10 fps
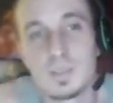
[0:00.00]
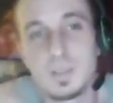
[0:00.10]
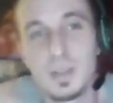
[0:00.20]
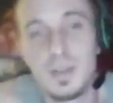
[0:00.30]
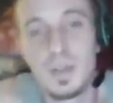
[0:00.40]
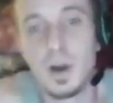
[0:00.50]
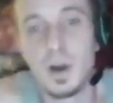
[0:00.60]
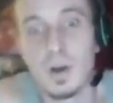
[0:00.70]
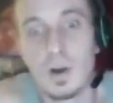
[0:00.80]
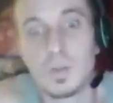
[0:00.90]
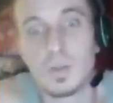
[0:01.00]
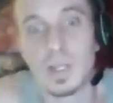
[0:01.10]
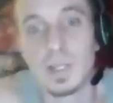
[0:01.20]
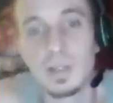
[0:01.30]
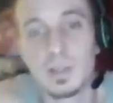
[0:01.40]
the all,
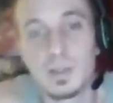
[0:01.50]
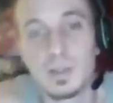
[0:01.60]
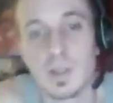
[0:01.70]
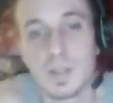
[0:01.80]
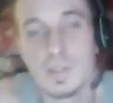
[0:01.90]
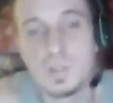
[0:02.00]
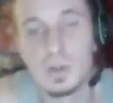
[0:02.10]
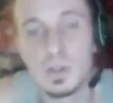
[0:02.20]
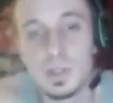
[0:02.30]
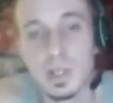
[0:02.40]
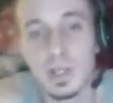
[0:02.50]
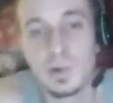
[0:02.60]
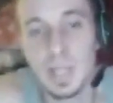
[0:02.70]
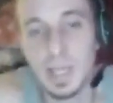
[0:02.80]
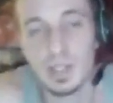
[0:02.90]
right? Not the source, the
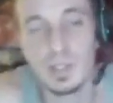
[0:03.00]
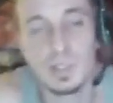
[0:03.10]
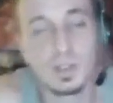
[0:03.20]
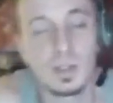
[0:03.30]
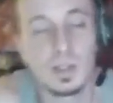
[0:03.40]
creation,